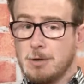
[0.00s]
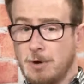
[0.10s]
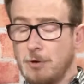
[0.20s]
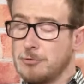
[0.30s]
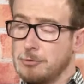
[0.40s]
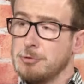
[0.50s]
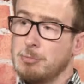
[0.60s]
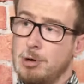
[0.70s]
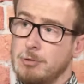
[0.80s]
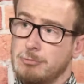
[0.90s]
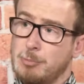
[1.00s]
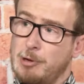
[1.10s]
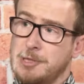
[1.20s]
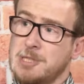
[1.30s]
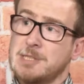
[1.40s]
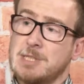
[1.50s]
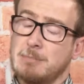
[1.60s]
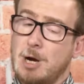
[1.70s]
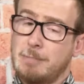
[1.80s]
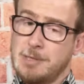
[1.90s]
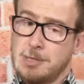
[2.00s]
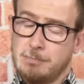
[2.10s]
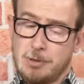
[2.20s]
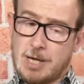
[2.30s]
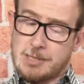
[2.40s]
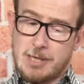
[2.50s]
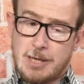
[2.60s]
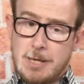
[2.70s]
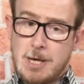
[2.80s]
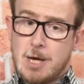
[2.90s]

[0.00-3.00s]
Often underappreciated, in my opinion, but that's that.